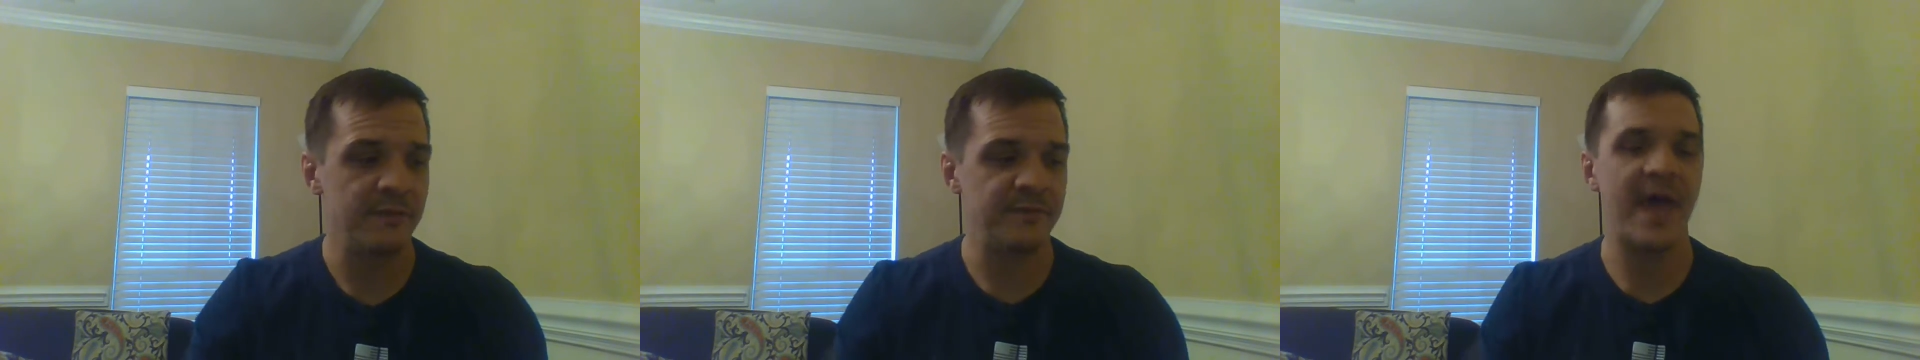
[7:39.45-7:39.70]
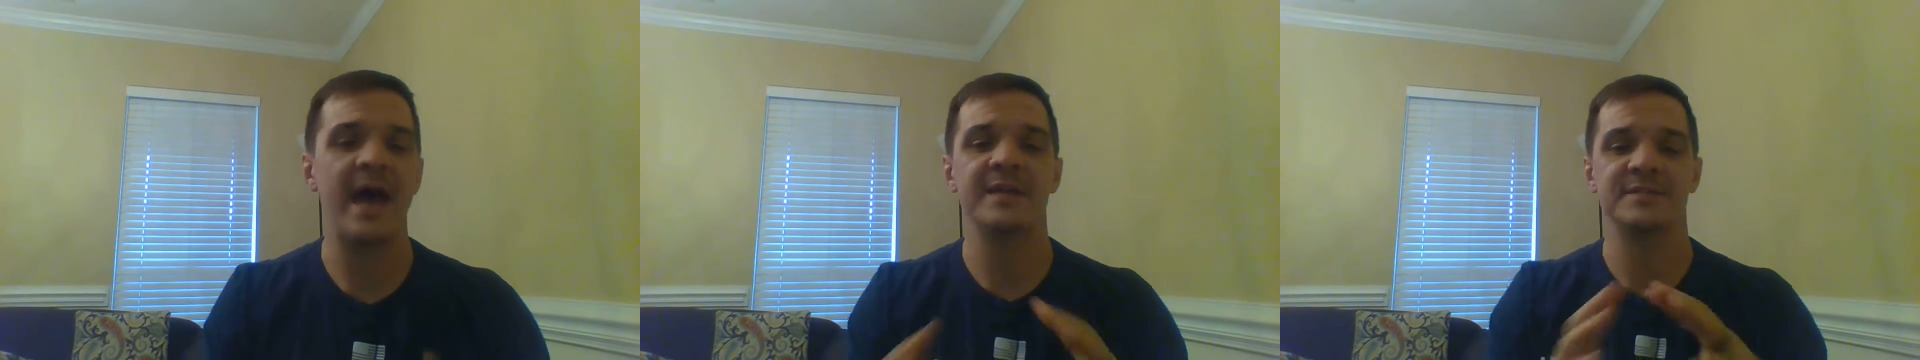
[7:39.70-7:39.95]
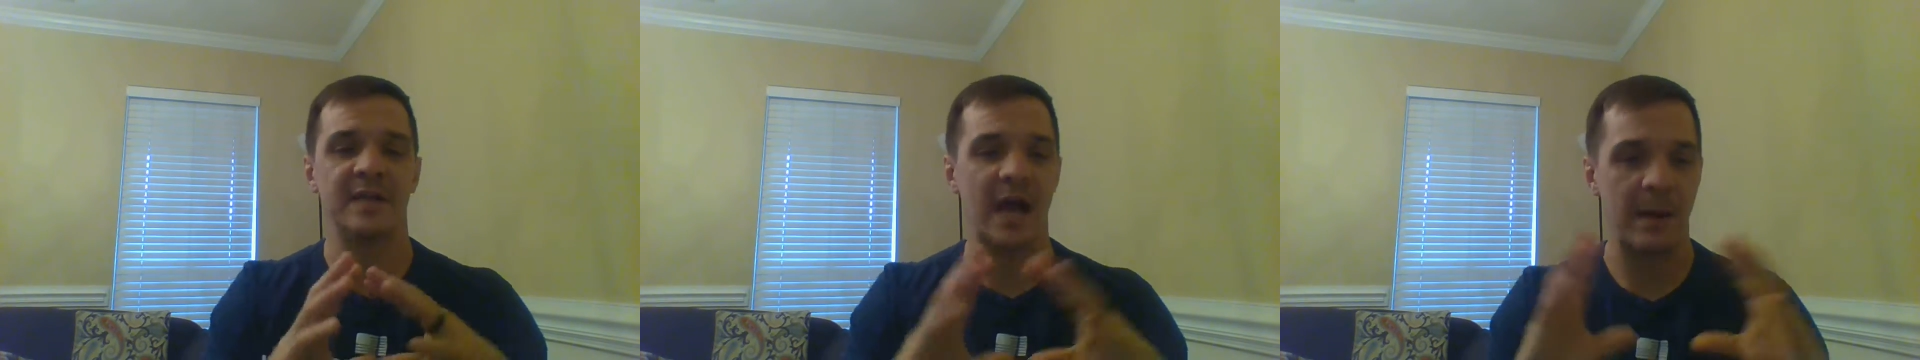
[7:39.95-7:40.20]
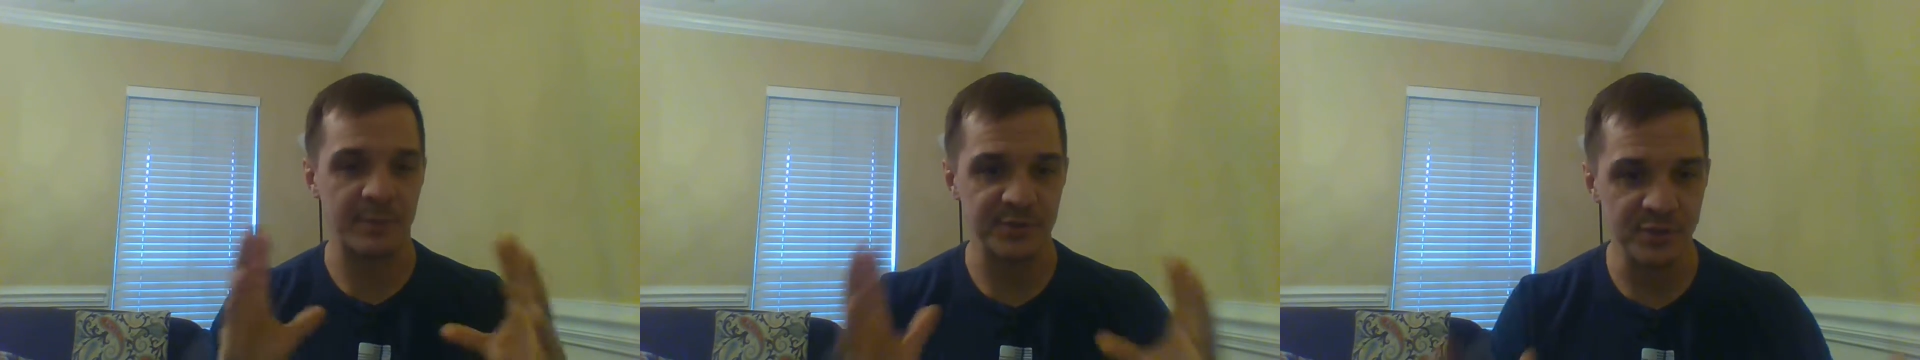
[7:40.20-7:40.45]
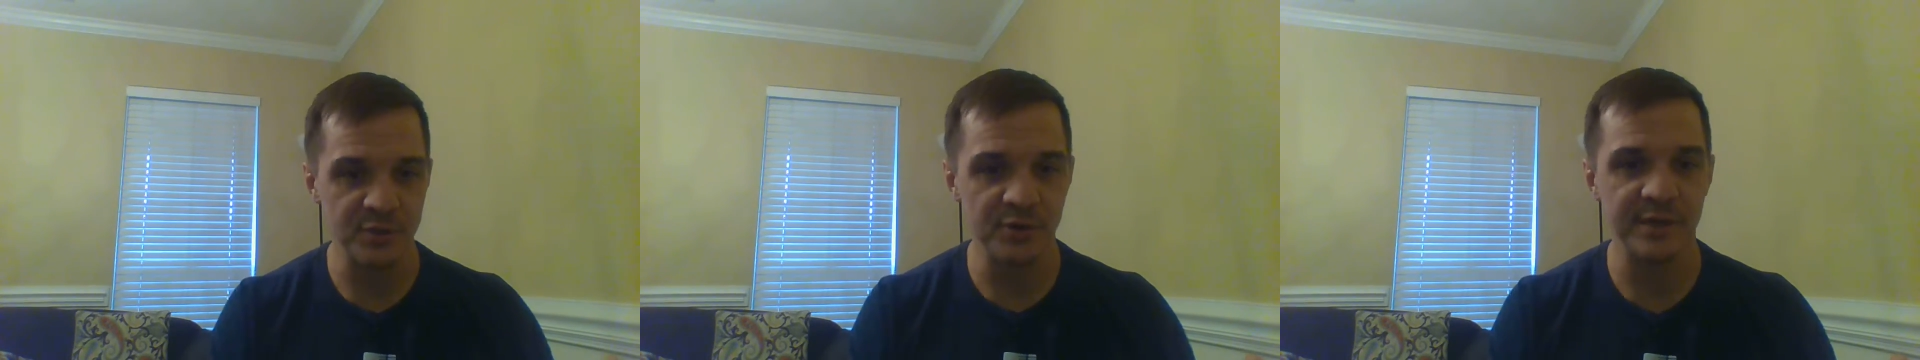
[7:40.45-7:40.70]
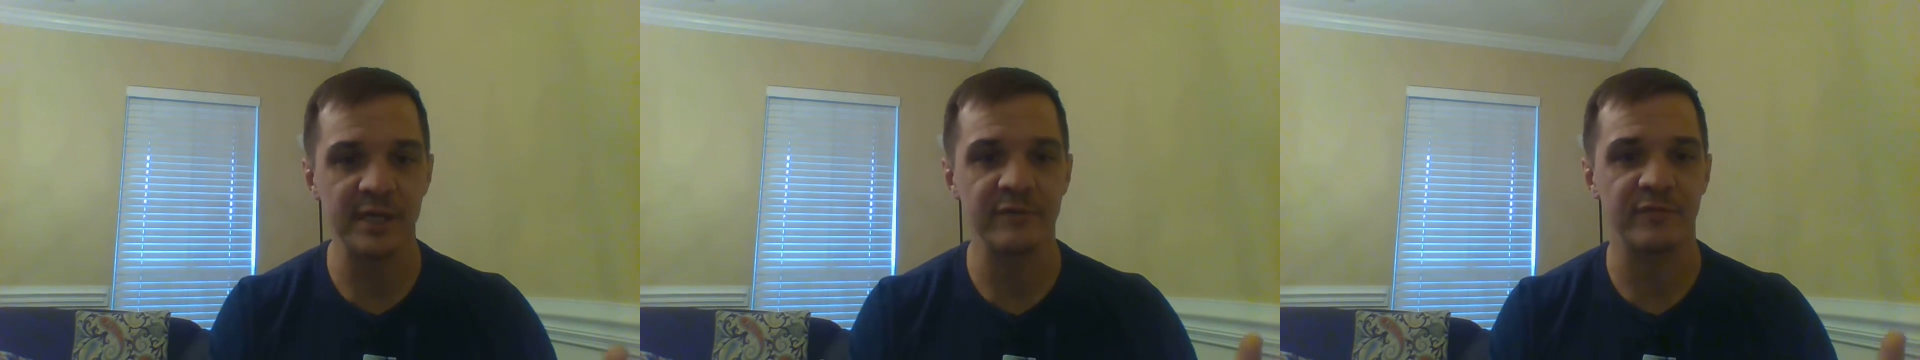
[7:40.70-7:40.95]
That is an
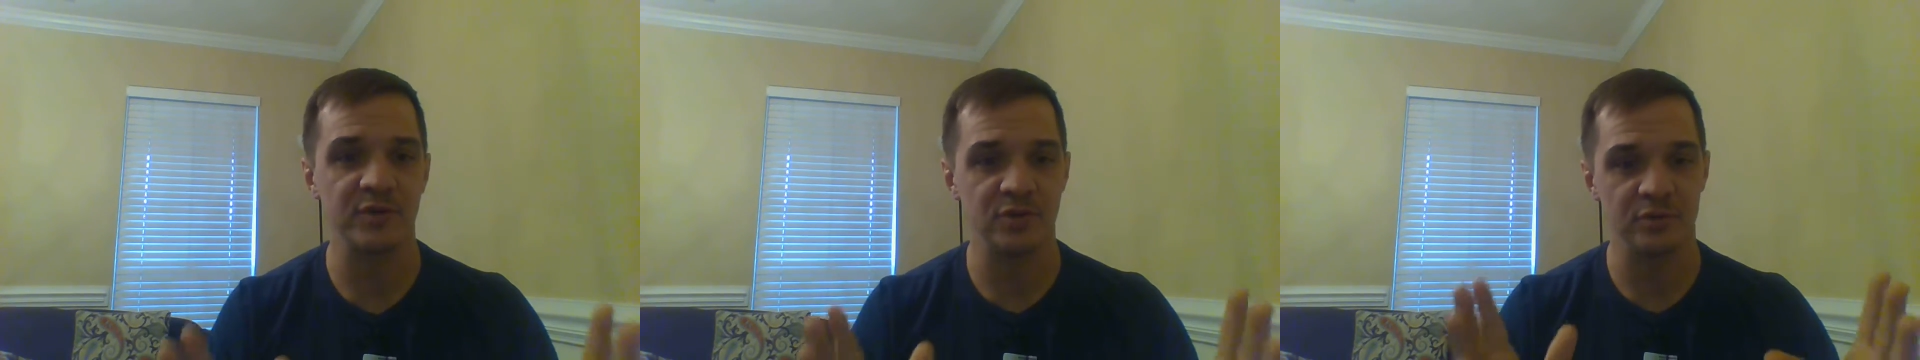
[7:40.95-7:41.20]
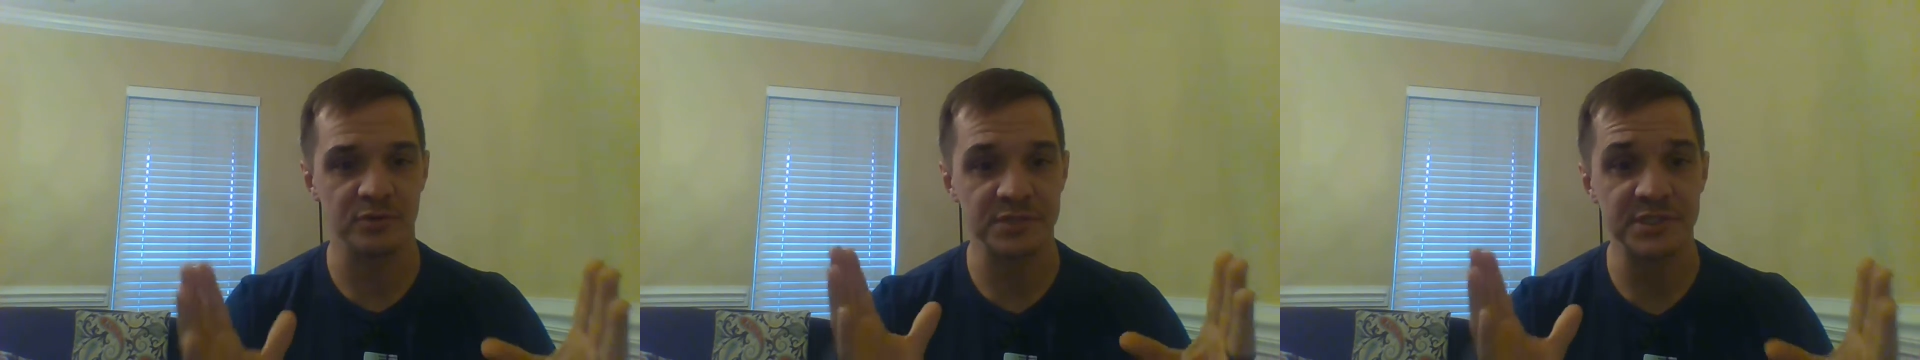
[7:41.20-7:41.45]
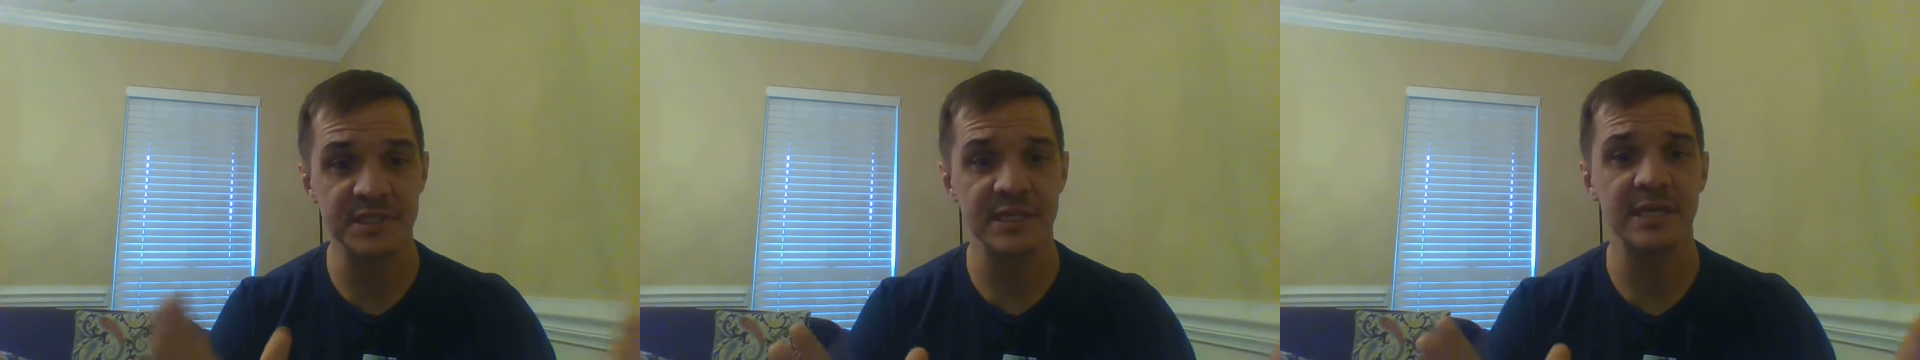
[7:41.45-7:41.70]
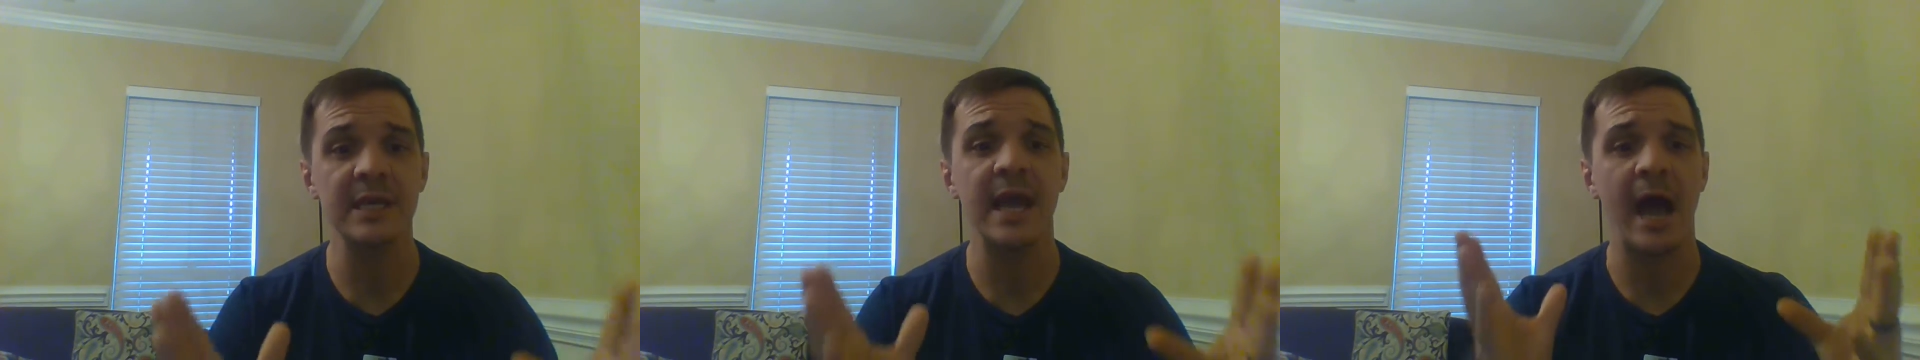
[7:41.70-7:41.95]
opportunity for you to see